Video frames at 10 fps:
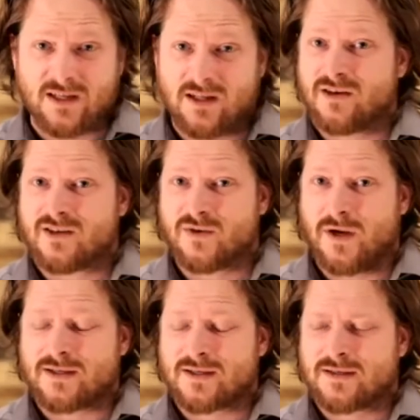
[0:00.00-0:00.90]
clear to
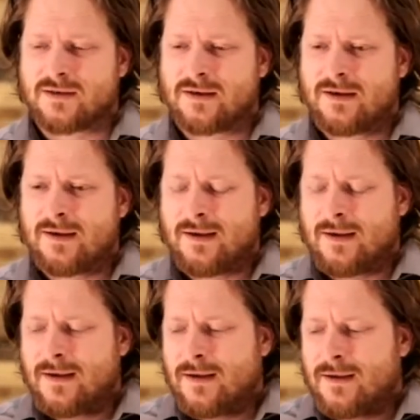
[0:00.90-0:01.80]
us
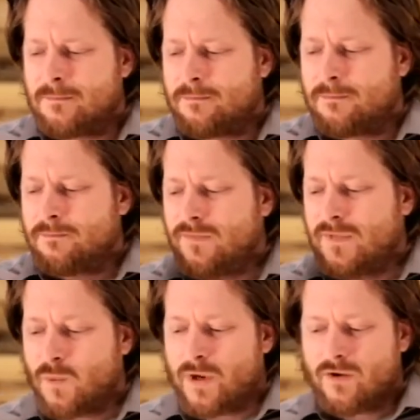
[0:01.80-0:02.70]

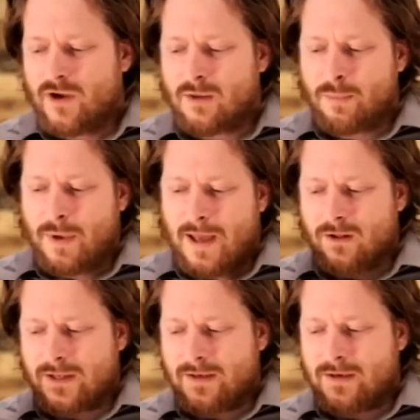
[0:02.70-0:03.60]
that we are in a
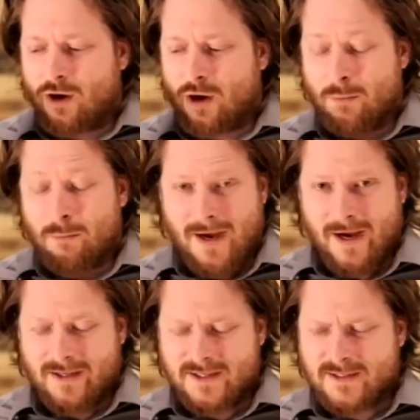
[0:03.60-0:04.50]
battle in our
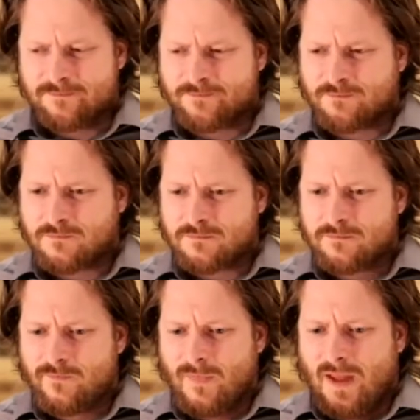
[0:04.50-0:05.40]
minds.
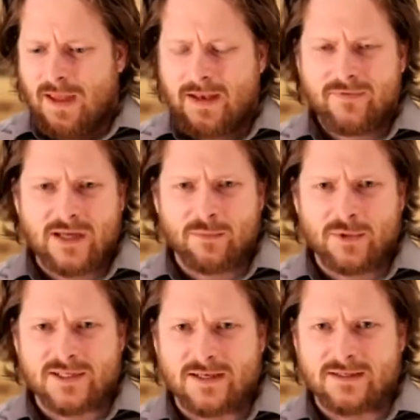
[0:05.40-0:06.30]
And if someone
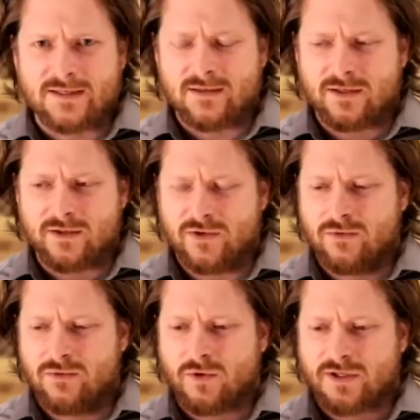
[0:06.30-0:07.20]
says to
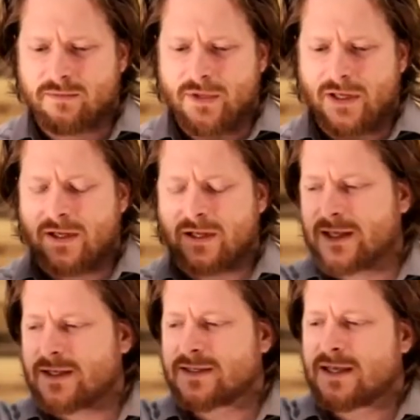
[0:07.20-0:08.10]
you or to me and
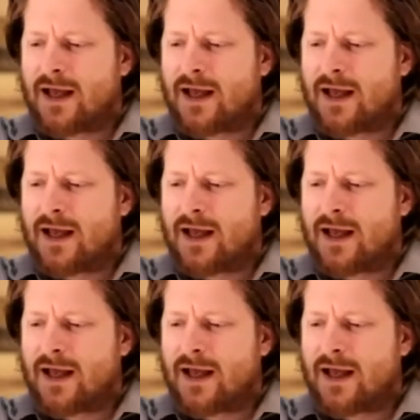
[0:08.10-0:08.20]
says,